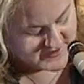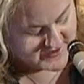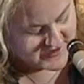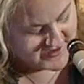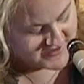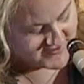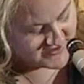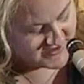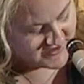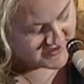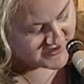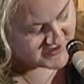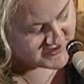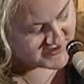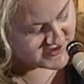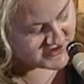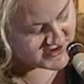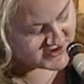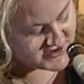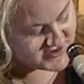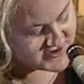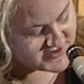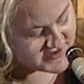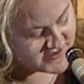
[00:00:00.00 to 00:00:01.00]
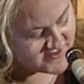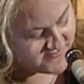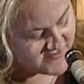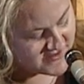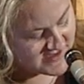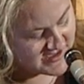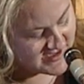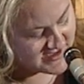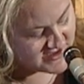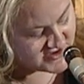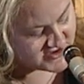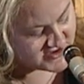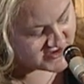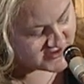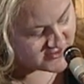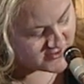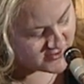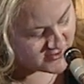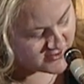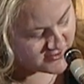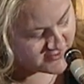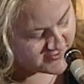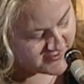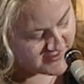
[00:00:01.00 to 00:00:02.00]
and the conditions of the ancient
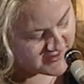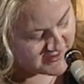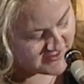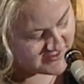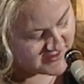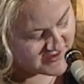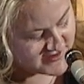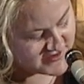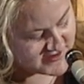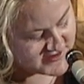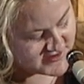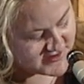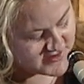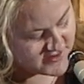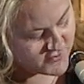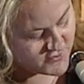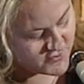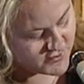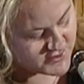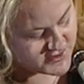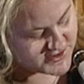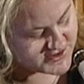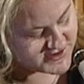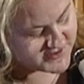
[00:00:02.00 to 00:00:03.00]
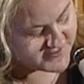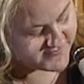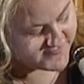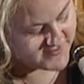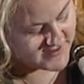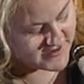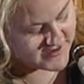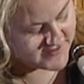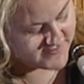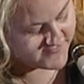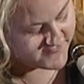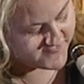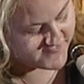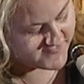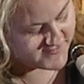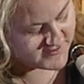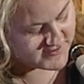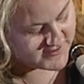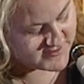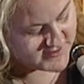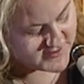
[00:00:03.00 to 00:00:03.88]
Earth that led to the origin of life.